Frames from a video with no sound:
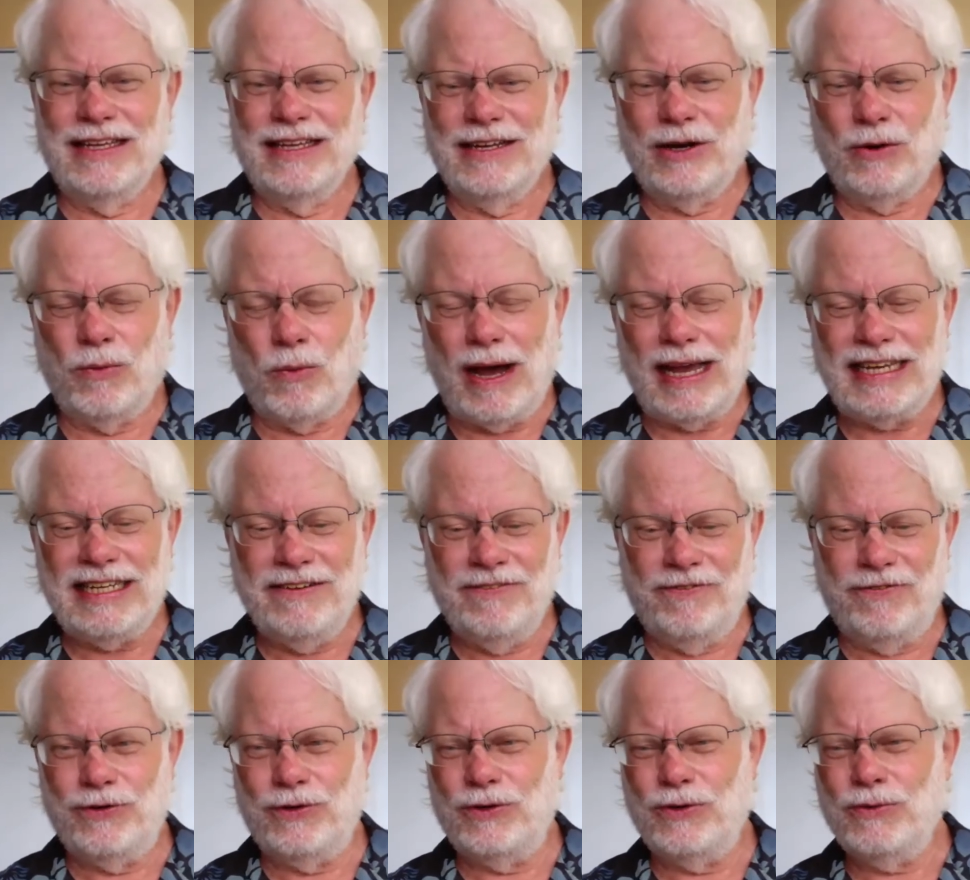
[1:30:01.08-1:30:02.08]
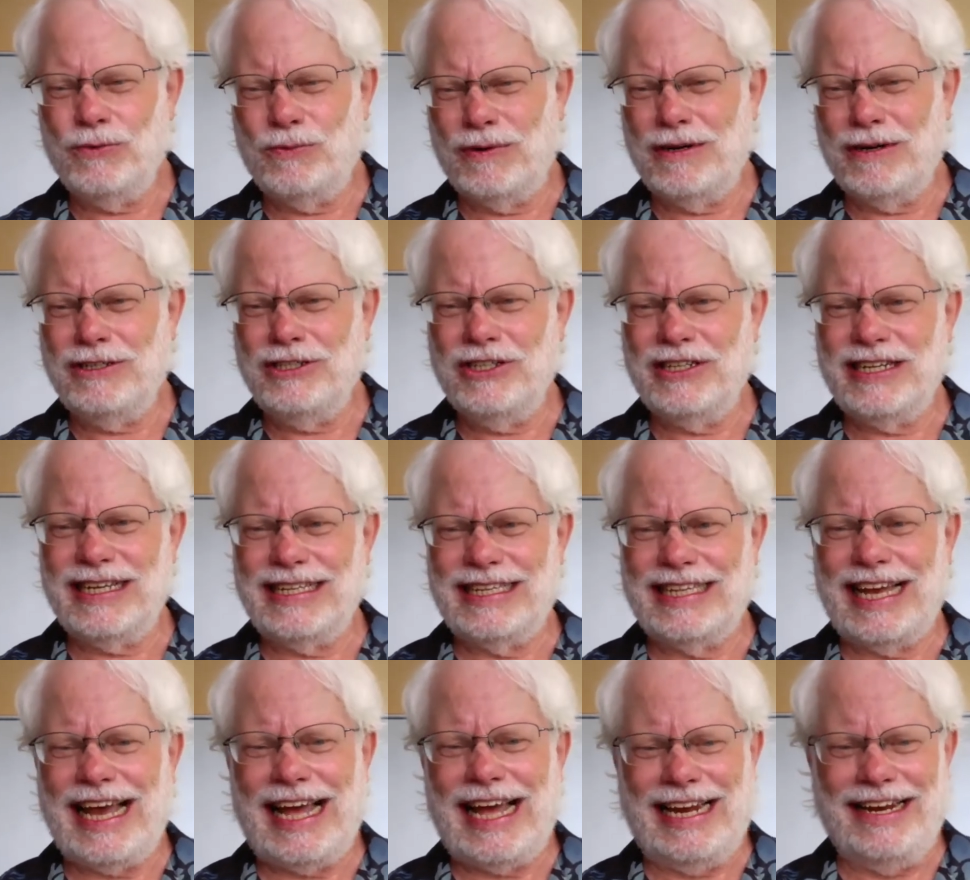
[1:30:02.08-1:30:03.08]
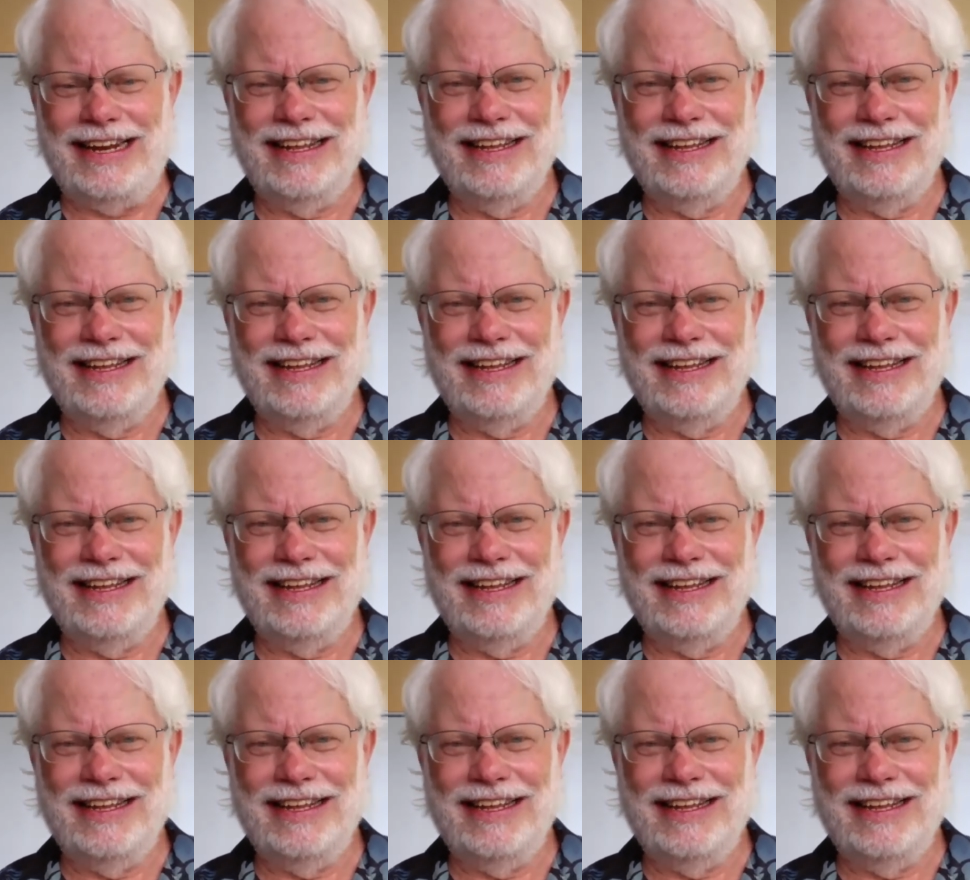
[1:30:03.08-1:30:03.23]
Hawaiian food. Oh, where'd you get that?